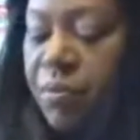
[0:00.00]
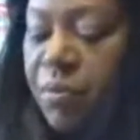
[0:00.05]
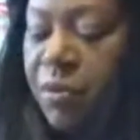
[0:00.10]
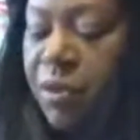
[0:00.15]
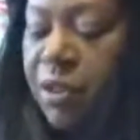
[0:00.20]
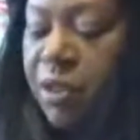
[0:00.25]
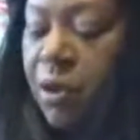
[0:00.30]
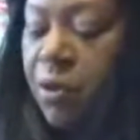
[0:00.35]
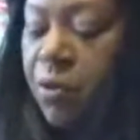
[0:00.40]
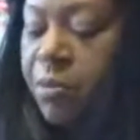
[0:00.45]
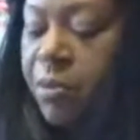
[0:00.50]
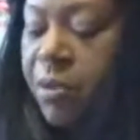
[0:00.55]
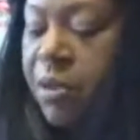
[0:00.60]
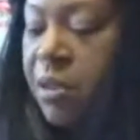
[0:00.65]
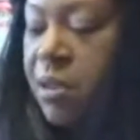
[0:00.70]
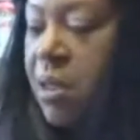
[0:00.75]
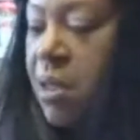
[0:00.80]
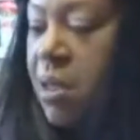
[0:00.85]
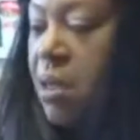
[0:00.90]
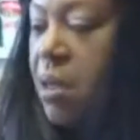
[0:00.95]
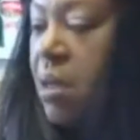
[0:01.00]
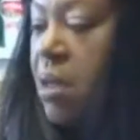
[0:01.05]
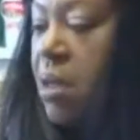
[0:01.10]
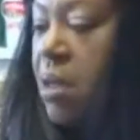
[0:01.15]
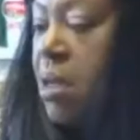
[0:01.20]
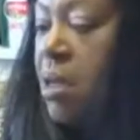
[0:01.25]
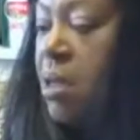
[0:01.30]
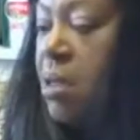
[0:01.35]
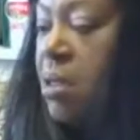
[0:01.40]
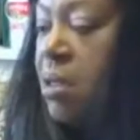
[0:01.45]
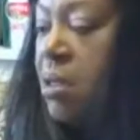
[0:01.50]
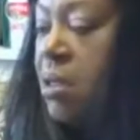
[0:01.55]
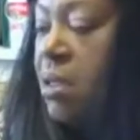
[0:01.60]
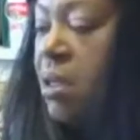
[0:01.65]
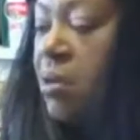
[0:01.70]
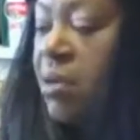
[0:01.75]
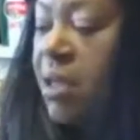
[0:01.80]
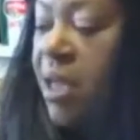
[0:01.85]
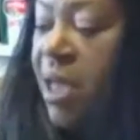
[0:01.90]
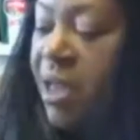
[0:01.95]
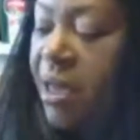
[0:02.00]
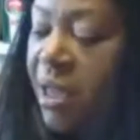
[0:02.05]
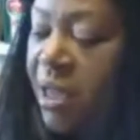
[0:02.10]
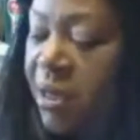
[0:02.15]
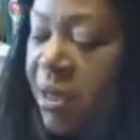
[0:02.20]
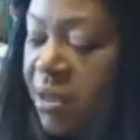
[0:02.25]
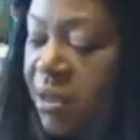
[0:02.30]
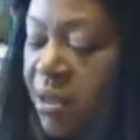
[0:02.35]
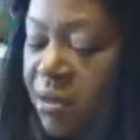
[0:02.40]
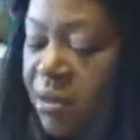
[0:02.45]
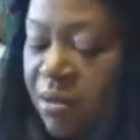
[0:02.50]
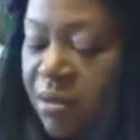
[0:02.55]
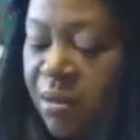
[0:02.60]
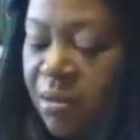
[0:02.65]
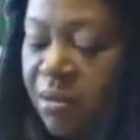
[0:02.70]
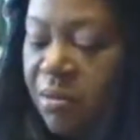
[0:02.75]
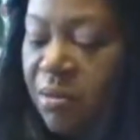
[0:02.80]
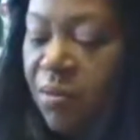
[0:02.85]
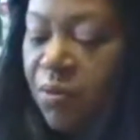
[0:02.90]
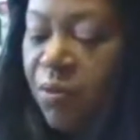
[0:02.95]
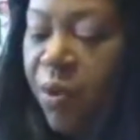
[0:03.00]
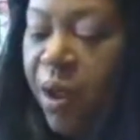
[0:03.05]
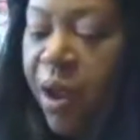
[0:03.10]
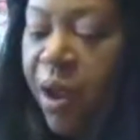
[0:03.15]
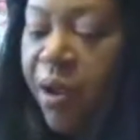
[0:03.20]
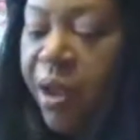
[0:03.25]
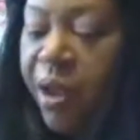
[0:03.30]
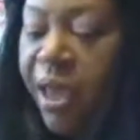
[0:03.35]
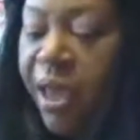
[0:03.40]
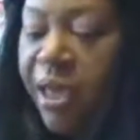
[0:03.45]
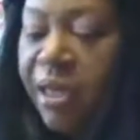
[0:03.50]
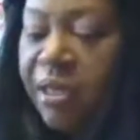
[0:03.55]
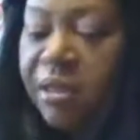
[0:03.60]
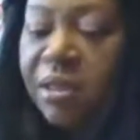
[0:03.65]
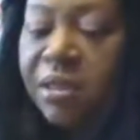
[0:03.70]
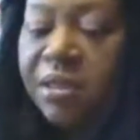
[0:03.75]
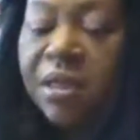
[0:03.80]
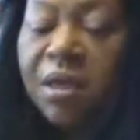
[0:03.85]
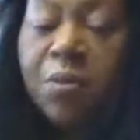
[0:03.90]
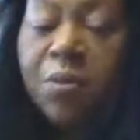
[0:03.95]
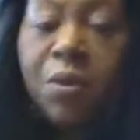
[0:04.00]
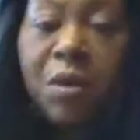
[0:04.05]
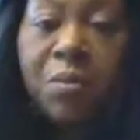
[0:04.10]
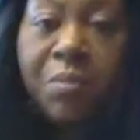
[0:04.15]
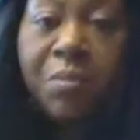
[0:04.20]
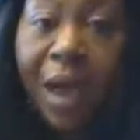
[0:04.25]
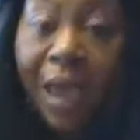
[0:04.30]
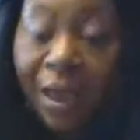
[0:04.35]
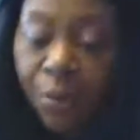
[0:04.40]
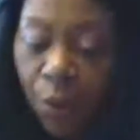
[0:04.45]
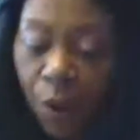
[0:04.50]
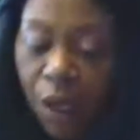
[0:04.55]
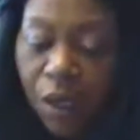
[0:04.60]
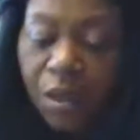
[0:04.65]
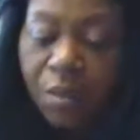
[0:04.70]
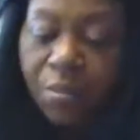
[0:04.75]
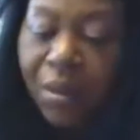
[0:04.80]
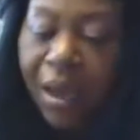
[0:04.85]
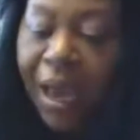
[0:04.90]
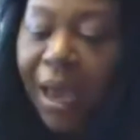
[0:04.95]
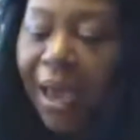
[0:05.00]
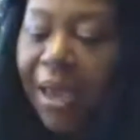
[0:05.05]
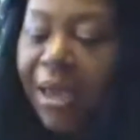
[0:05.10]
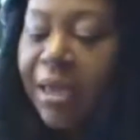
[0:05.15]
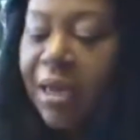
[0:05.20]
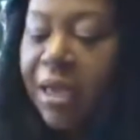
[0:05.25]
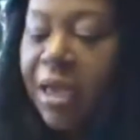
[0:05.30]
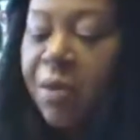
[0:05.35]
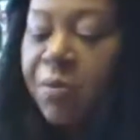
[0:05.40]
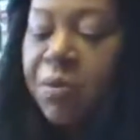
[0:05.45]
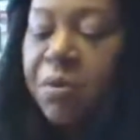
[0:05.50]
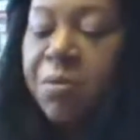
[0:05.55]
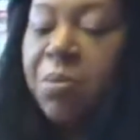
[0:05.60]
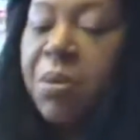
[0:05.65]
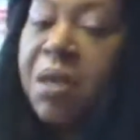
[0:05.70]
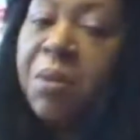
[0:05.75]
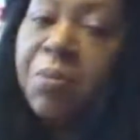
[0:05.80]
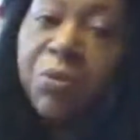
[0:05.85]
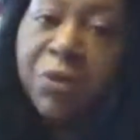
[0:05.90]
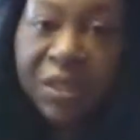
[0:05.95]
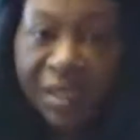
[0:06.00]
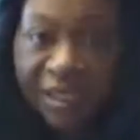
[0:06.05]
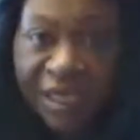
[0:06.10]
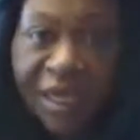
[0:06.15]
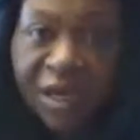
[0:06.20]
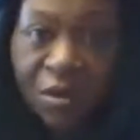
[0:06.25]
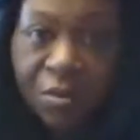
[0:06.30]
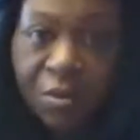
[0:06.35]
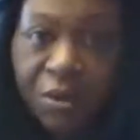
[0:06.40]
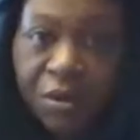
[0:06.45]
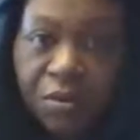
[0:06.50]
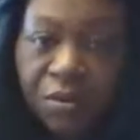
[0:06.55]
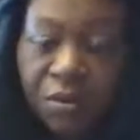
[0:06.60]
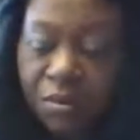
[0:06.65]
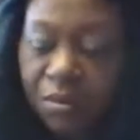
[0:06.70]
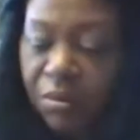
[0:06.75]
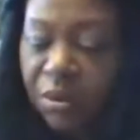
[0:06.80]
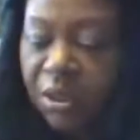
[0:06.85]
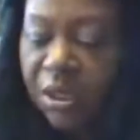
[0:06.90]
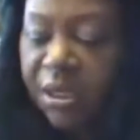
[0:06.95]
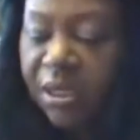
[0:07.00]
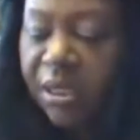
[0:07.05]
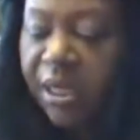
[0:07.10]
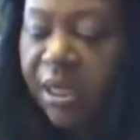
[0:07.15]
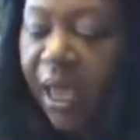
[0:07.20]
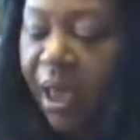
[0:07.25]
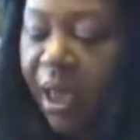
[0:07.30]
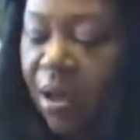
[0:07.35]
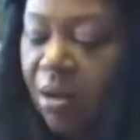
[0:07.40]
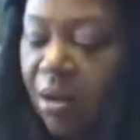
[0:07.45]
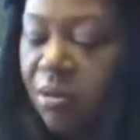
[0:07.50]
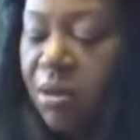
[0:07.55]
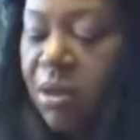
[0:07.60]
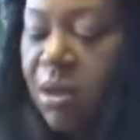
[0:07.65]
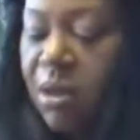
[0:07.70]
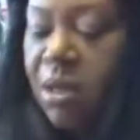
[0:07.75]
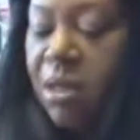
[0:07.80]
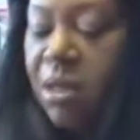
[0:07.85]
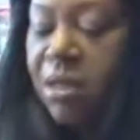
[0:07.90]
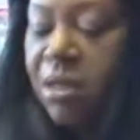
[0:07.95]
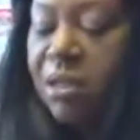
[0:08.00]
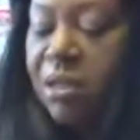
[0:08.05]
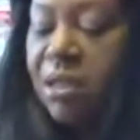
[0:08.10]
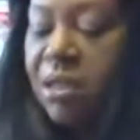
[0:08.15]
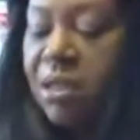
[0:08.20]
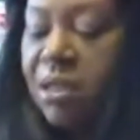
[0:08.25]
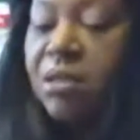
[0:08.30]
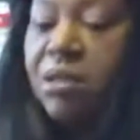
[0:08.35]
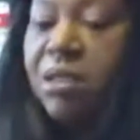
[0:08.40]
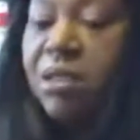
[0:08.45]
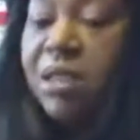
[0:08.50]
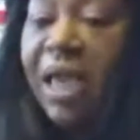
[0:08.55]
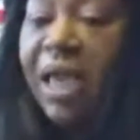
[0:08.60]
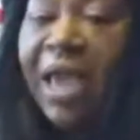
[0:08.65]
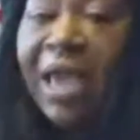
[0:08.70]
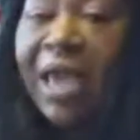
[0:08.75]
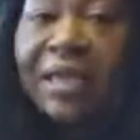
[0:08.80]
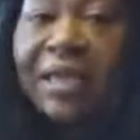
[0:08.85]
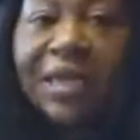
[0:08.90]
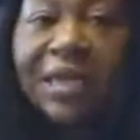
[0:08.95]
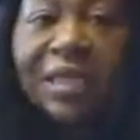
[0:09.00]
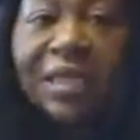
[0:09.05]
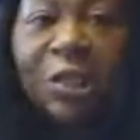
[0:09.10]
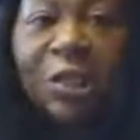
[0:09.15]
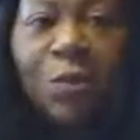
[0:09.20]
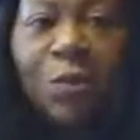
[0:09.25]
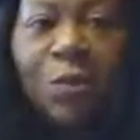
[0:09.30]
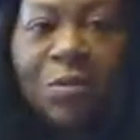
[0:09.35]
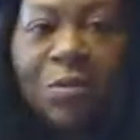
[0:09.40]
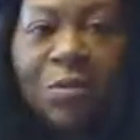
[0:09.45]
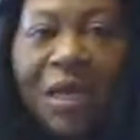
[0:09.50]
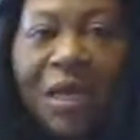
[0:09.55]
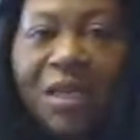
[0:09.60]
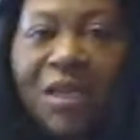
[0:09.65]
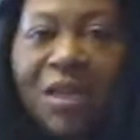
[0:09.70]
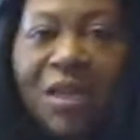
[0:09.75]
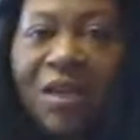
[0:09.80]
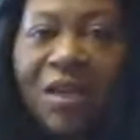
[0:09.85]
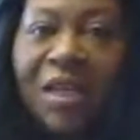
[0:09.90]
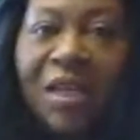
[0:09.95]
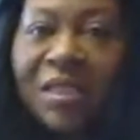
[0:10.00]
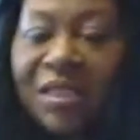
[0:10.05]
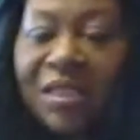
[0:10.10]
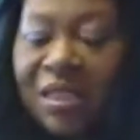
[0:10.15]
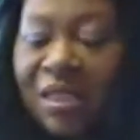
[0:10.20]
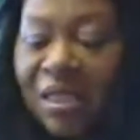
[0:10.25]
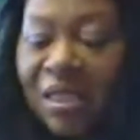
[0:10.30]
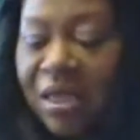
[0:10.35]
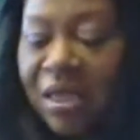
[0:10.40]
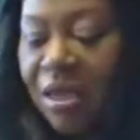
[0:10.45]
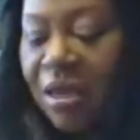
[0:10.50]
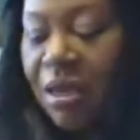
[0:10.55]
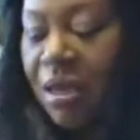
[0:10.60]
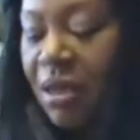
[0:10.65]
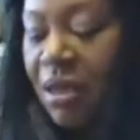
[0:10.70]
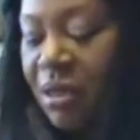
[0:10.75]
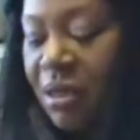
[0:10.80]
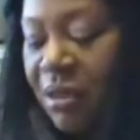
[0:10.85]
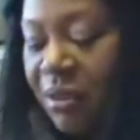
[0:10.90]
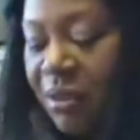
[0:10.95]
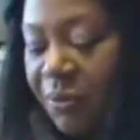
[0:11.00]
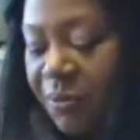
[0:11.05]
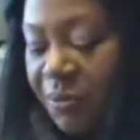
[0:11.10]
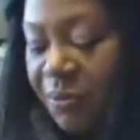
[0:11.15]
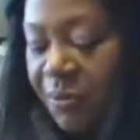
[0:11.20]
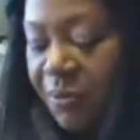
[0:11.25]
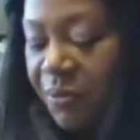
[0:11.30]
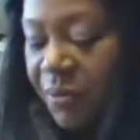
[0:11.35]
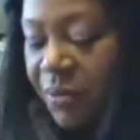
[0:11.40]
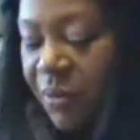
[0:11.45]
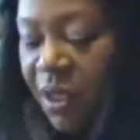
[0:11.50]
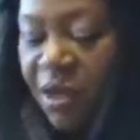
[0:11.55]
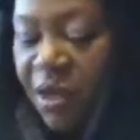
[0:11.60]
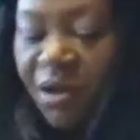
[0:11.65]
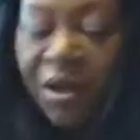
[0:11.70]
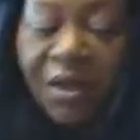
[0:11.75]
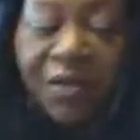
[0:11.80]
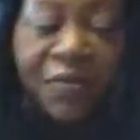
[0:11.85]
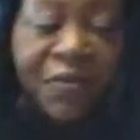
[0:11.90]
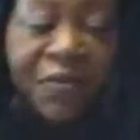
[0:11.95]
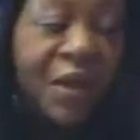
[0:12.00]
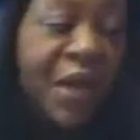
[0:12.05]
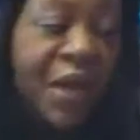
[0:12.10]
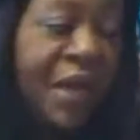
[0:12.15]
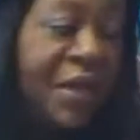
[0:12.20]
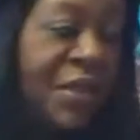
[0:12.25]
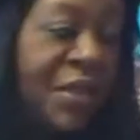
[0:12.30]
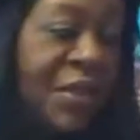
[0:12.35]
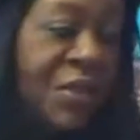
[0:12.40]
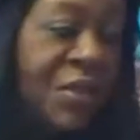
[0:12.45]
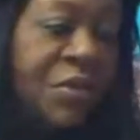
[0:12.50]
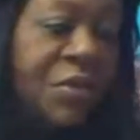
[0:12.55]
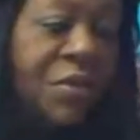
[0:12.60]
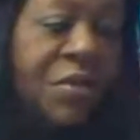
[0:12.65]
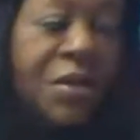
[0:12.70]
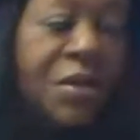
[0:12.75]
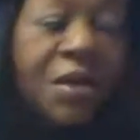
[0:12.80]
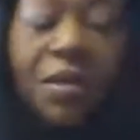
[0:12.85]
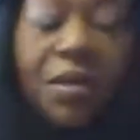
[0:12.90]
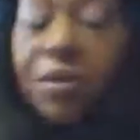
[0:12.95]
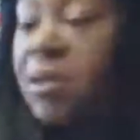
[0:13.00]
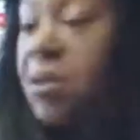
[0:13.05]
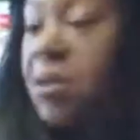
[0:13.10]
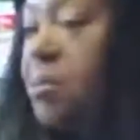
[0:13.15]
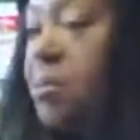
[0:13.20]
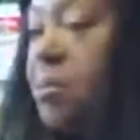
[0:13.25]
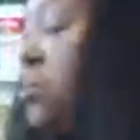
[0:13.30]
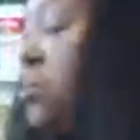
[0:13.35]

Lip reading: soaps so that in the rare case that someone might want to buy it, it would be presentable to sell instead of just handing it to them like, that's silly. I even got a little, some